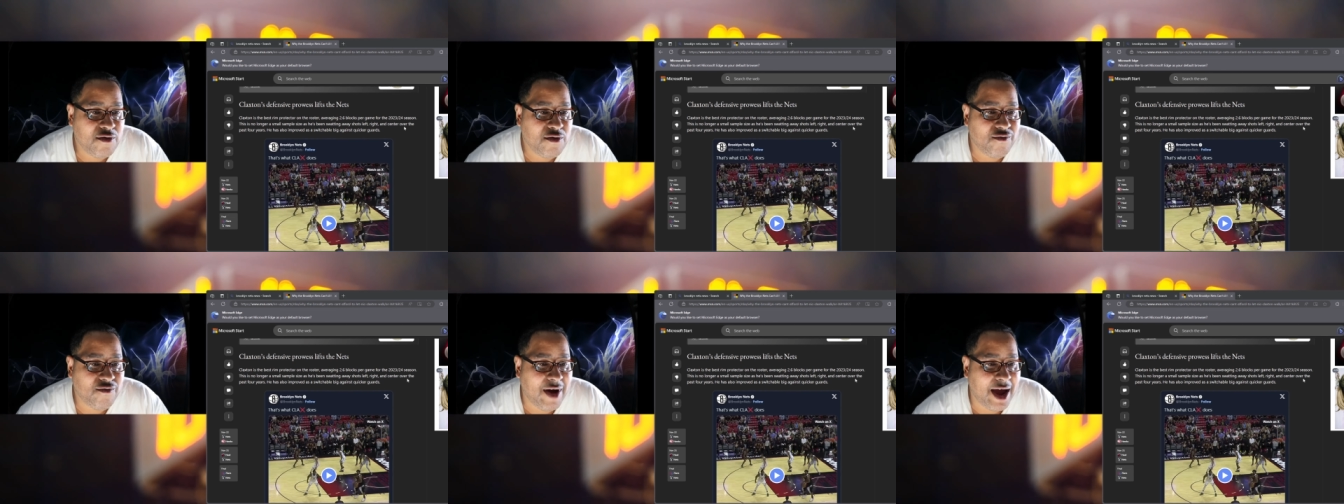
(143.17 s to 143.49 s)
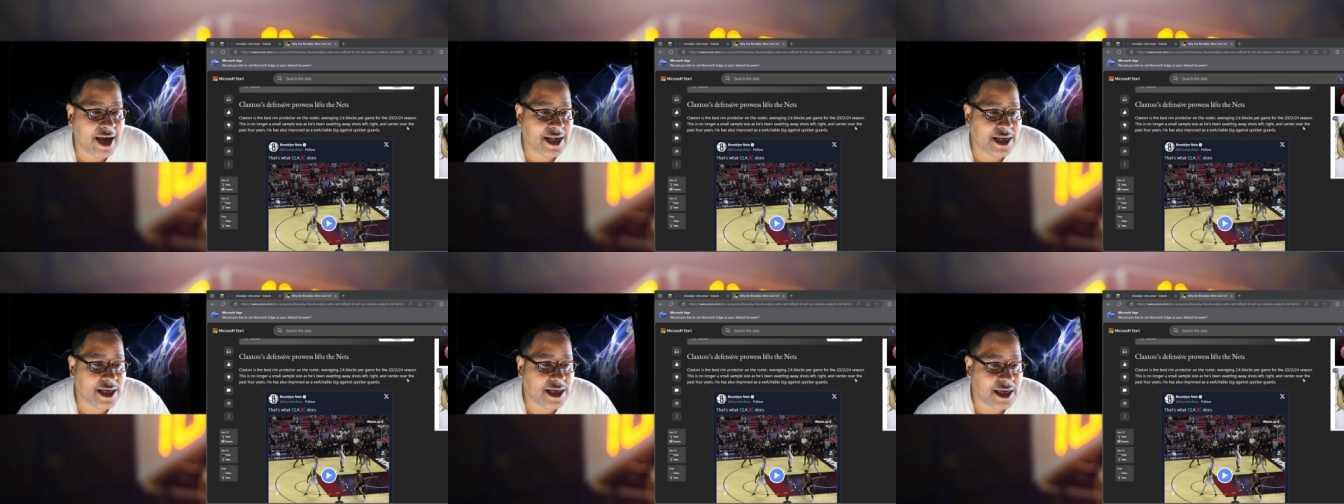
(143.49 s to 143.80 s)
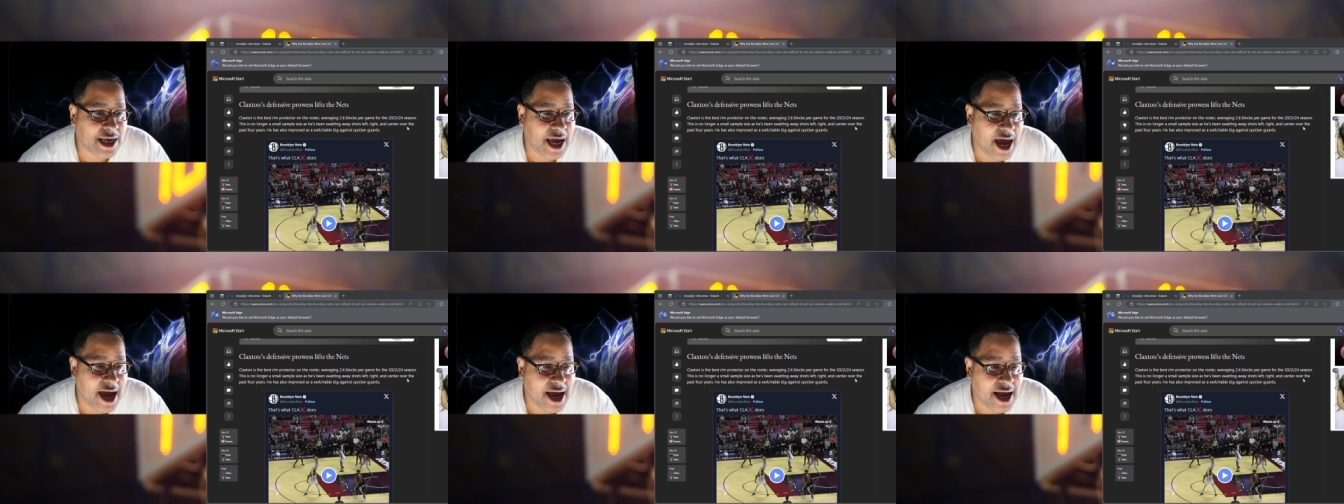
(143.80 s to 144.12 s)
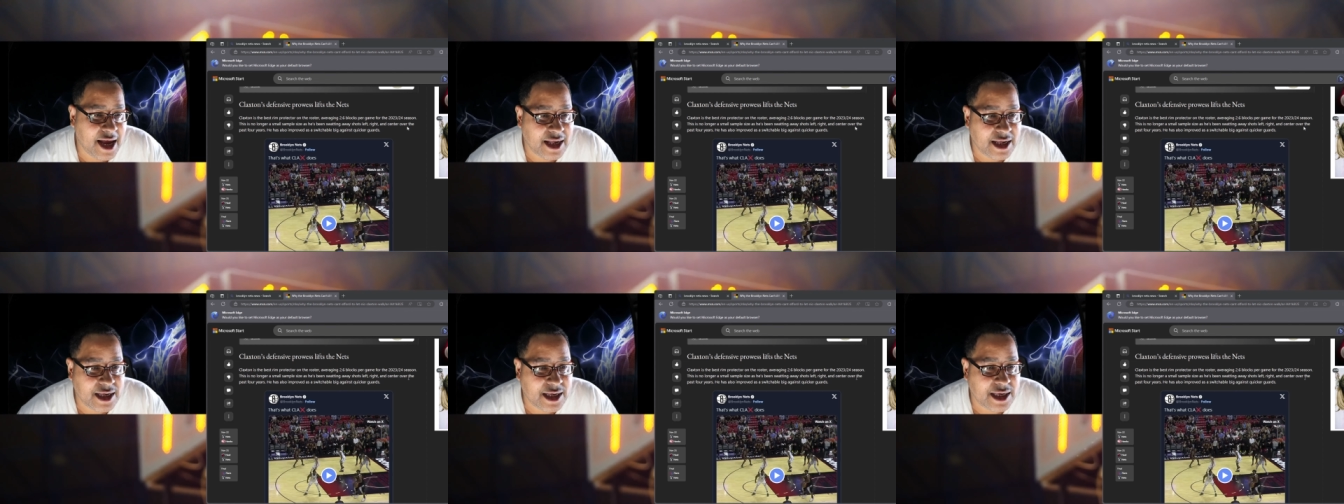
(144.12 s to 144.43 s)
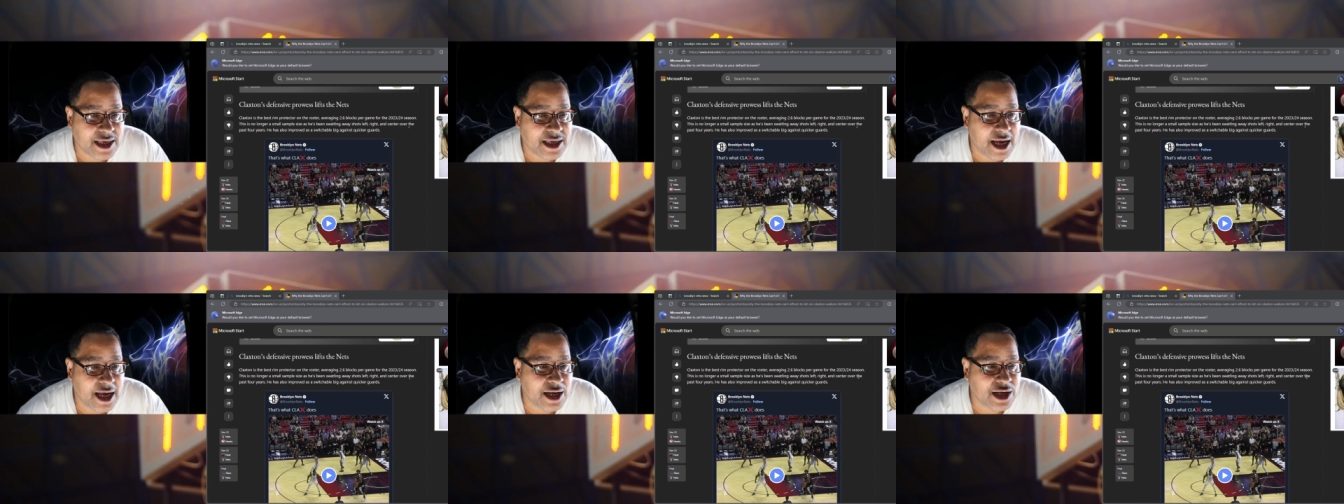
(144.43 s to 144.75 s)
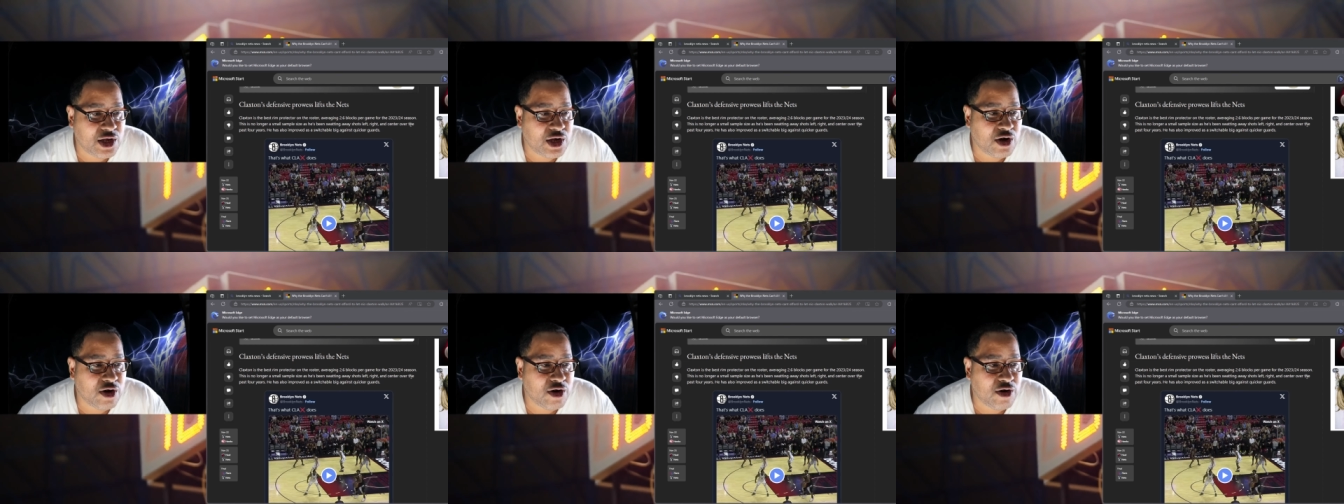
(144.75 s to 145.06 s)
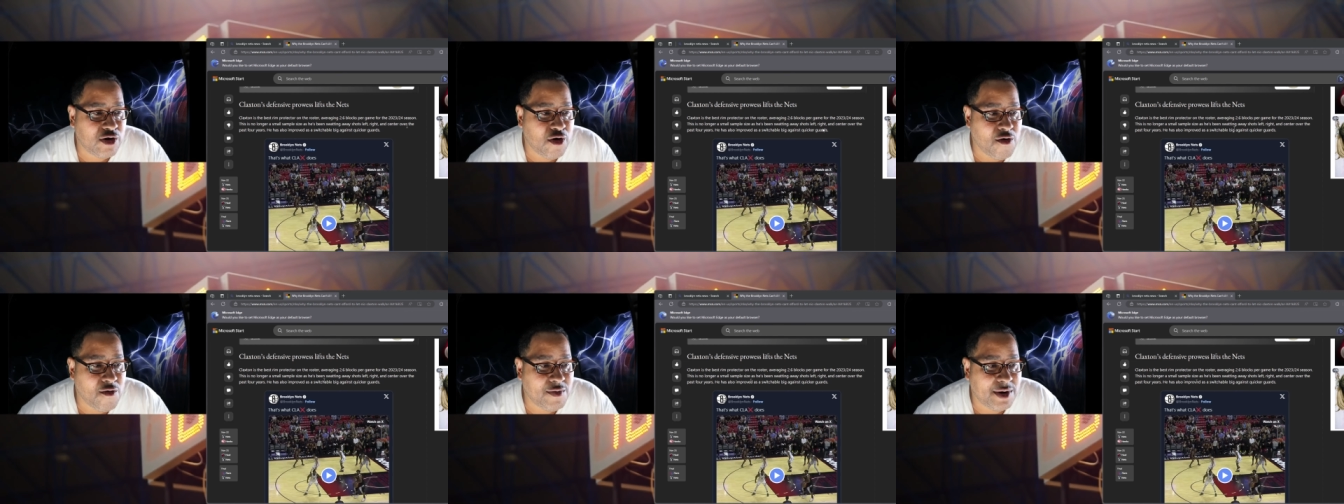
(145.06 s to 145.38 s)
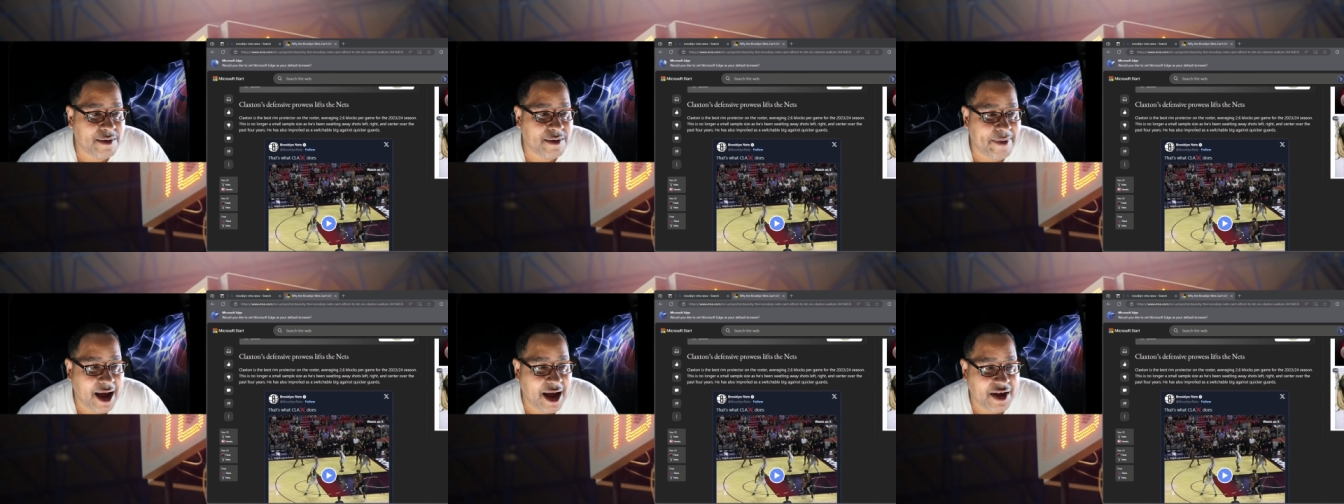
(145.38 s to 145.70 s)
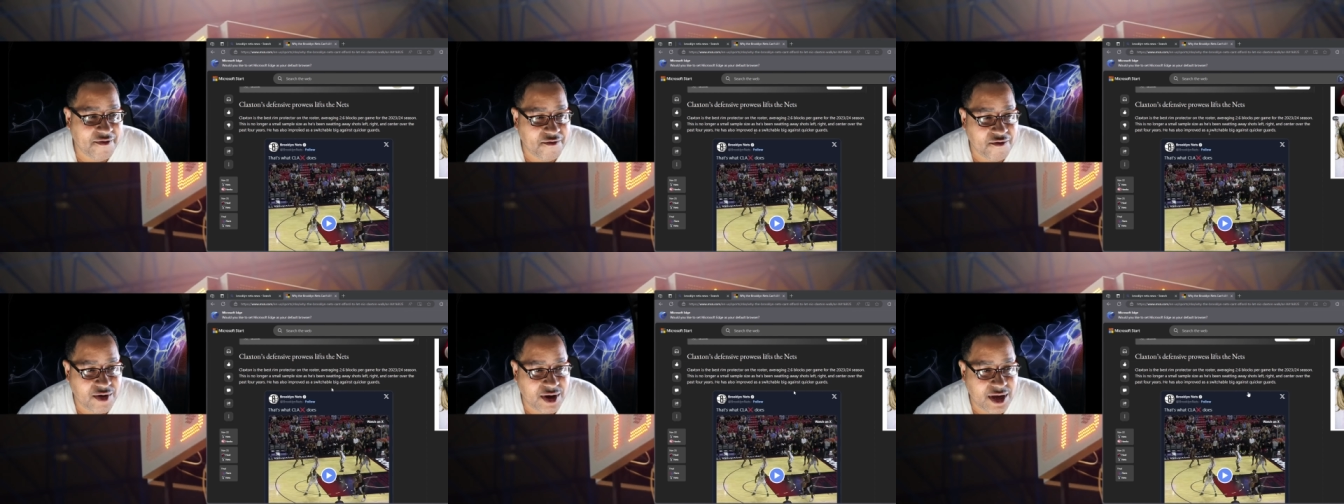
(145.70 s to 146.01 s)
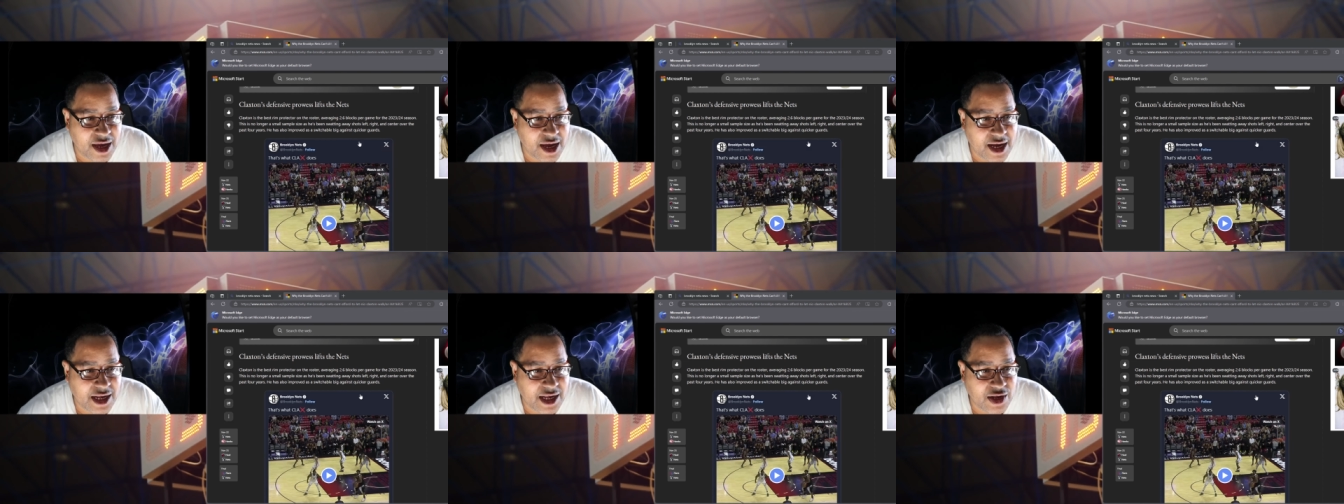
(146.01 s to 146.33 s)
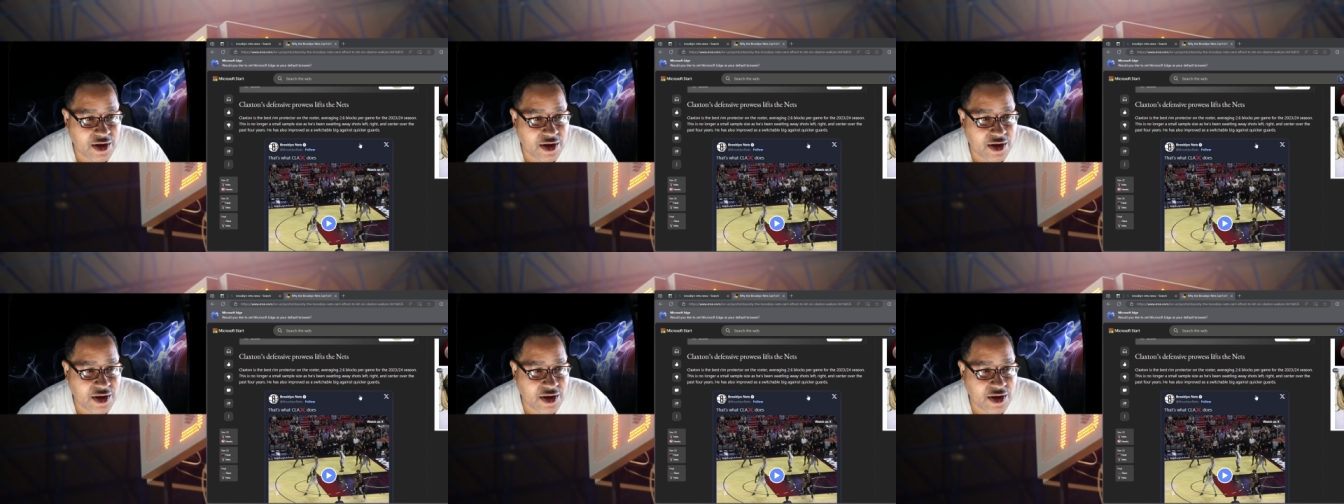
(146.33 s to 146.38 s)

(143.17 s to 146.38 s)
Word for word: right and center over the past four years.